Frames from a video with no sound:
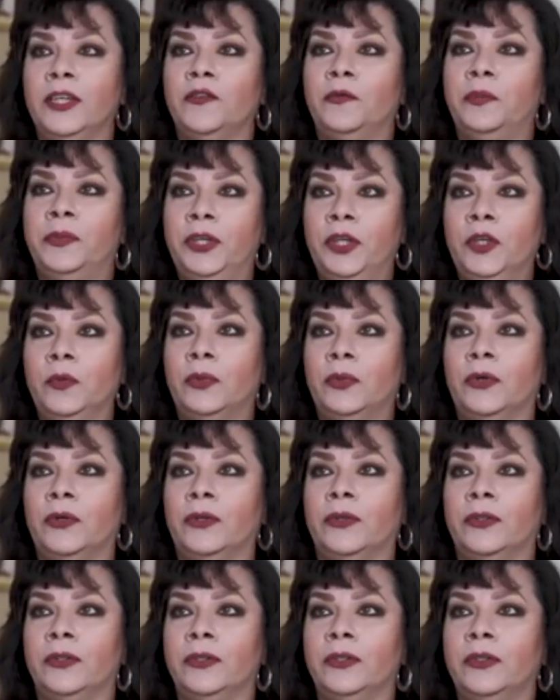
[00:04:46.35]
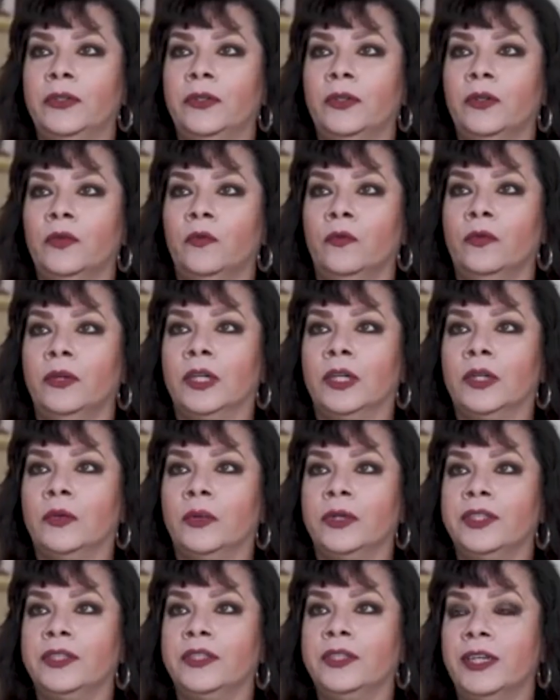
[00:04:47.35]
of people work
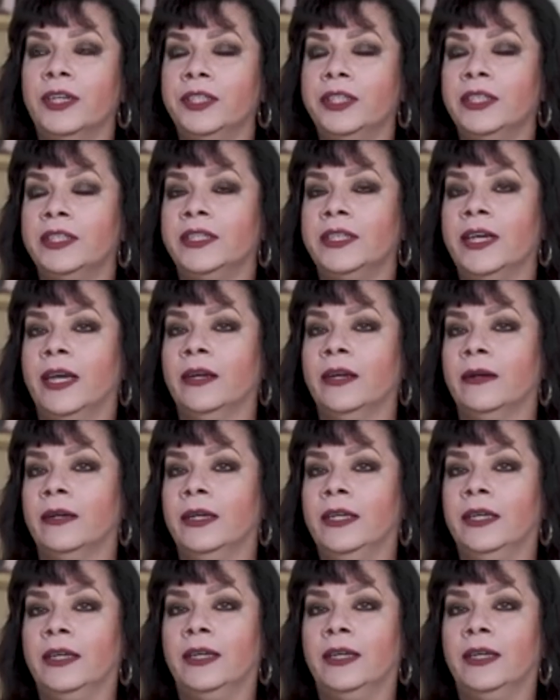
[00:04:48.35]
with such integrity